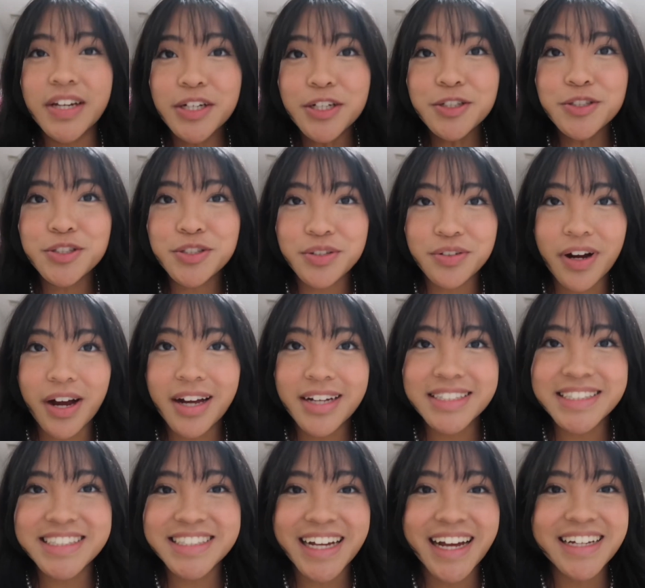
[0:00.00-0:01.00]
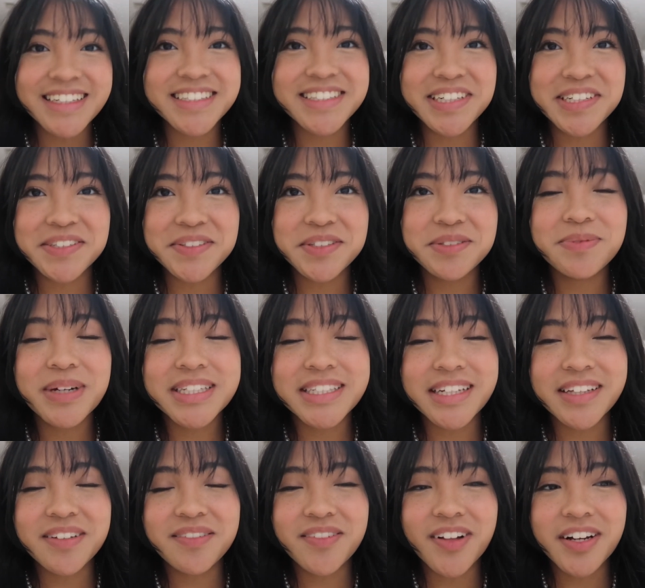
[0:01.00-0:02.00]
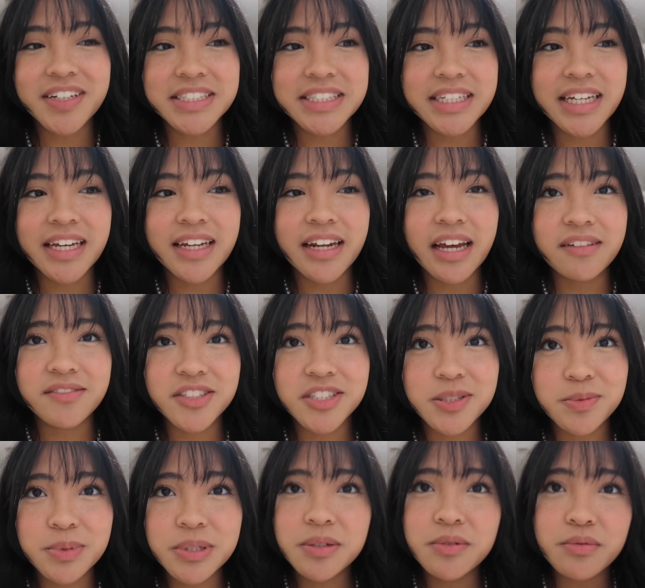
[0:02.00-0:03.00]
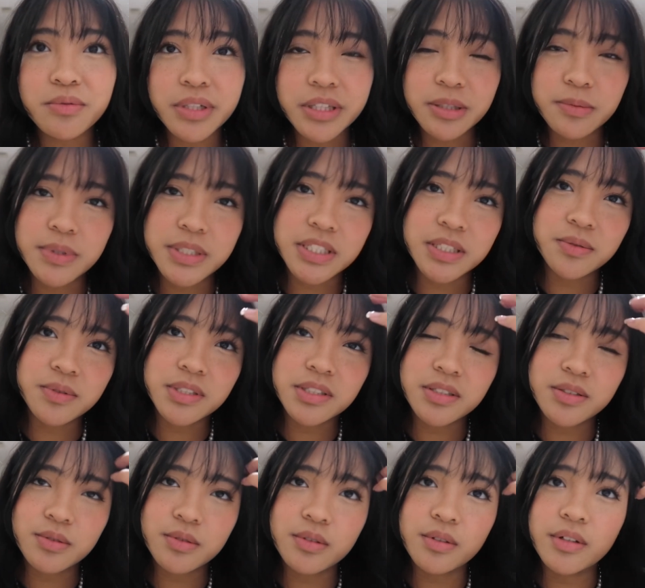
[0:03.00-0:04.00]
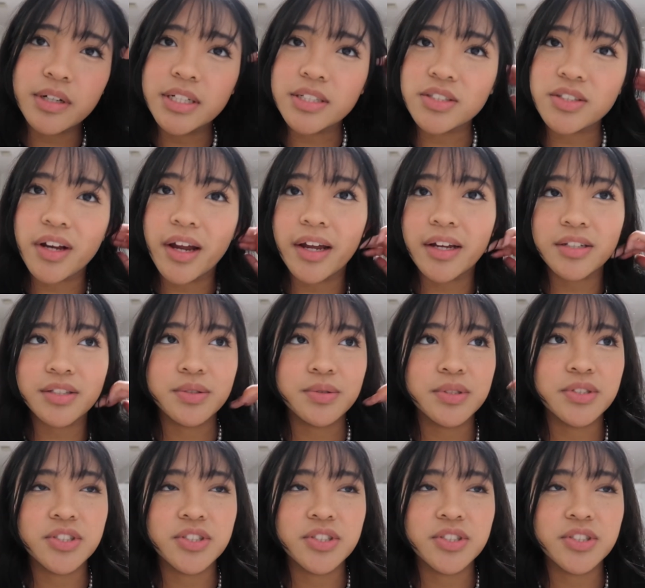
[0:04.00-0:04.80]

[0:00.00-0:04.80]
Fingers crossed, I start doing my daily vlogs again. I've just been really busy with school and trying to